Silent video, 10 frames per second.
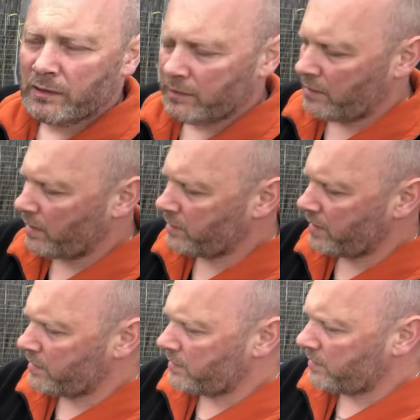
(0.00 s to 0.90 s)
and that's
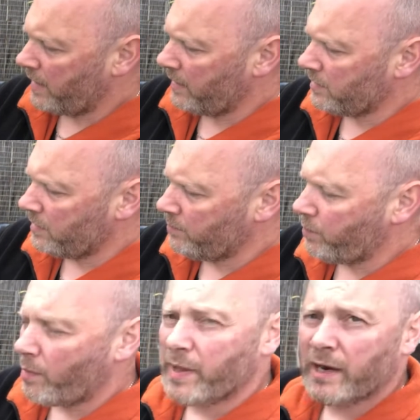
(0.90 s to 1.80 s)
it. Dead easy.
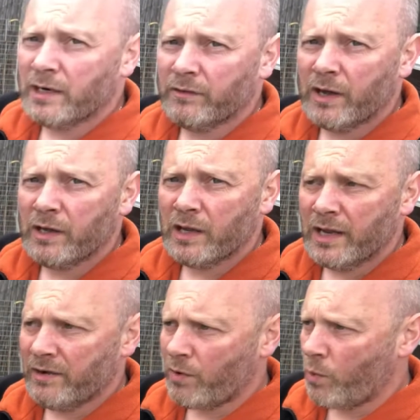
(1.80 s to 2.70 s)
Pop that into
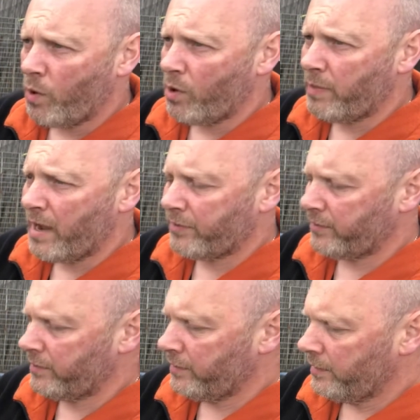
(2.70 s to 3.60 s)
a water bath,
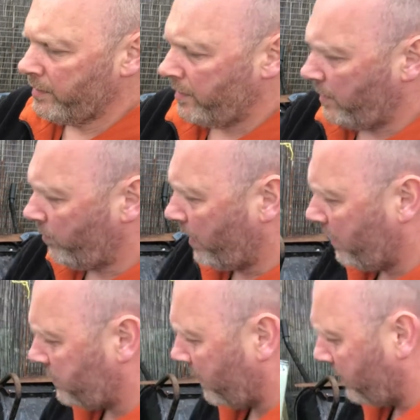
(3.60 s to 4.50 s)
and what
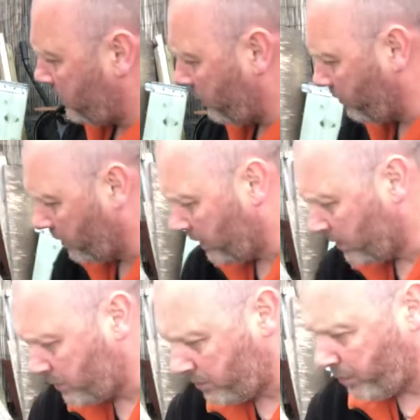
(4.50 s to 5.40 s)
I tend to do
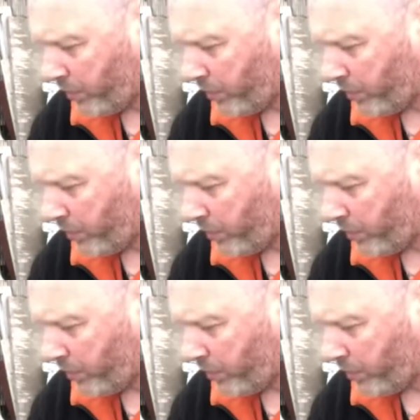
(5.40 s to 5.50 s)
is put